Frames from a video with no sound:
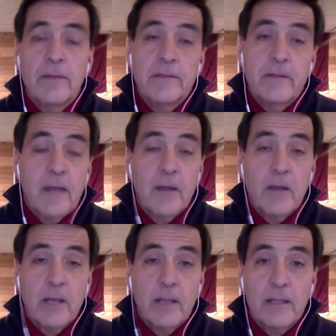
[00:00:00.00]
Listen, there's a guy
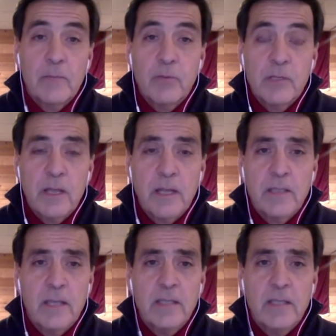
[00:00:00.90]
who got elected president of the
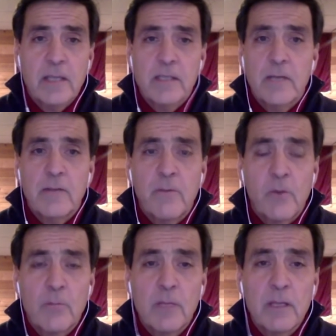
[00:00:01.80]
United States, got
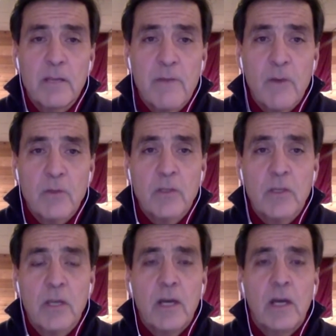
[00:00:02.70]
74 million
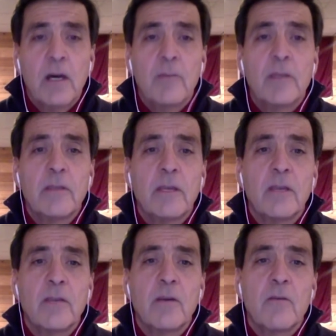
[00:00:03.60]
votes um, in
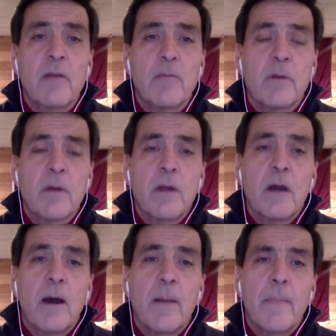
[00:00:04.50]
in November.
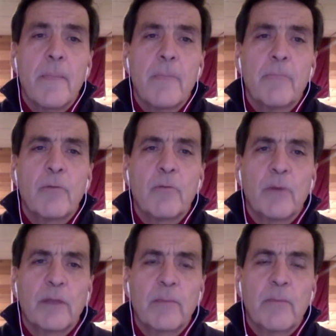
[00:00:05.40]
Um, but
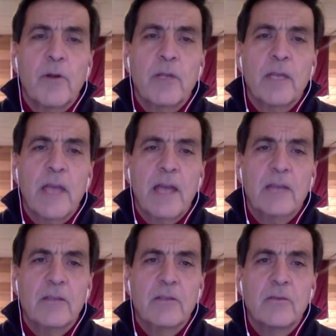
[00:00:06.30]
but the party
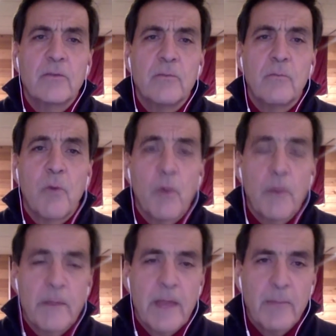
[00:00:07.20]
has to do more
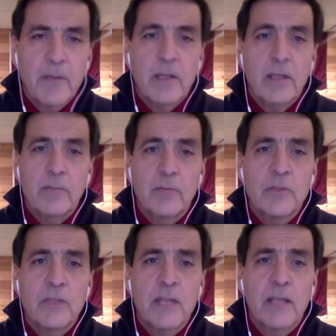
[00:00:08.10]
than that, particularly in a
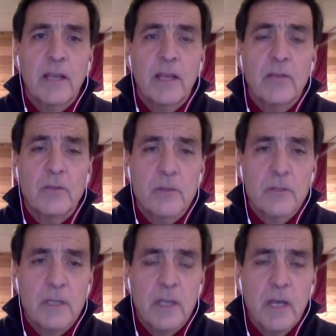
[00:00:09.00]
blue state like New
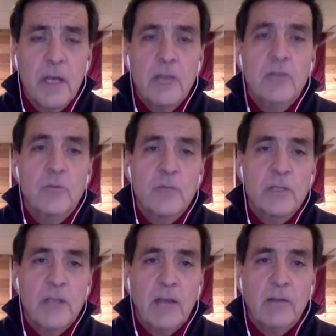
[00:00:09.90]
Jersey, to
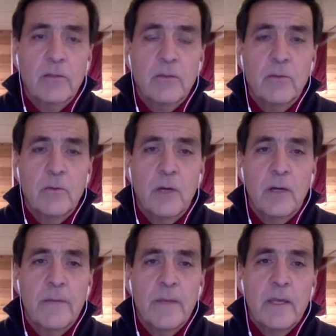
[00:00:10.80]
reach out to
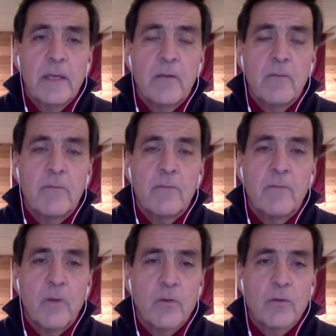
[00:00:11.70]
uh, you know
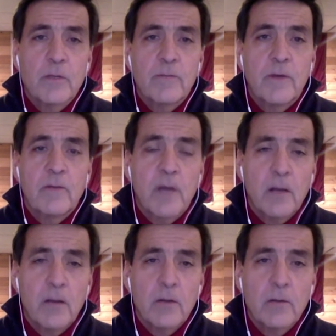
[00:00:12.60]
voters of, of
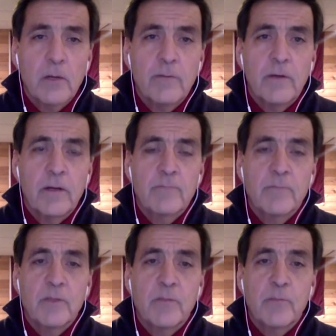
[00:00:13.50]
color of uh,
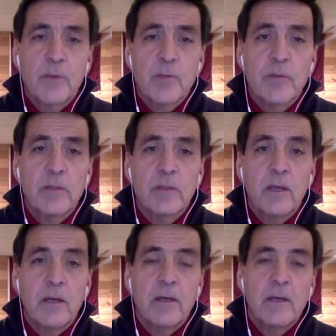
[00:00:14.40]
suburban
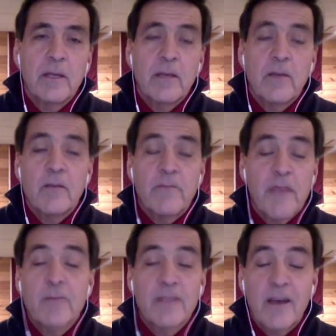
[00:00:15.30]
uh, you know the
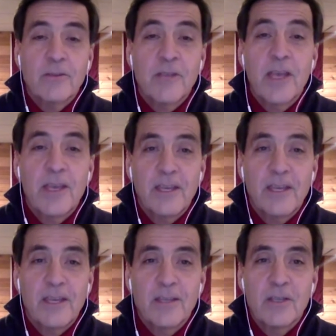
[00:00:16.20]
famous now
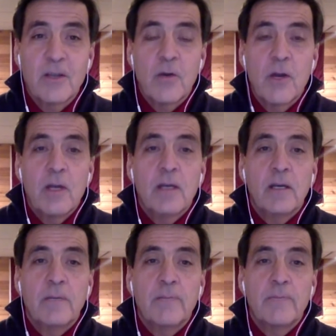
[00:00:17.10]
saying is you know
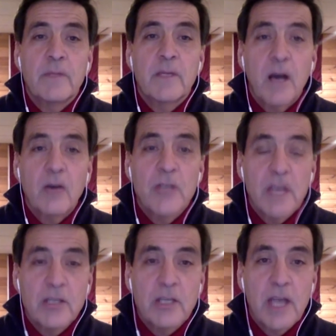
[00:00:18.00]
um, college
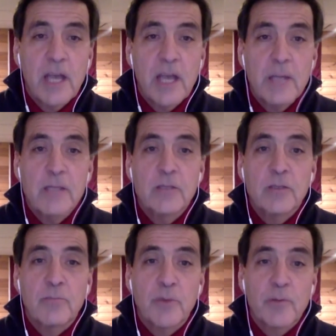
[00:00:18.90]
educated
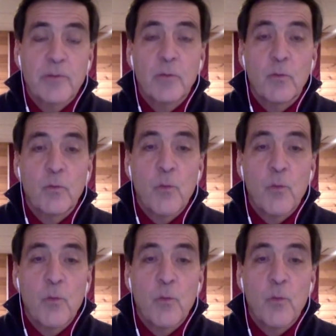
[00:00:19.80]
suburban